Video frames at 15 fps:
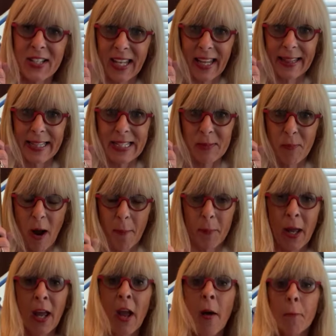get this mop.
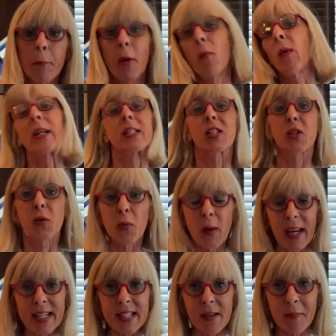But what's
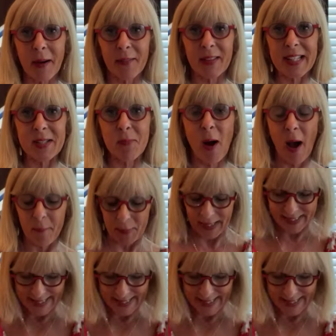great about this mop is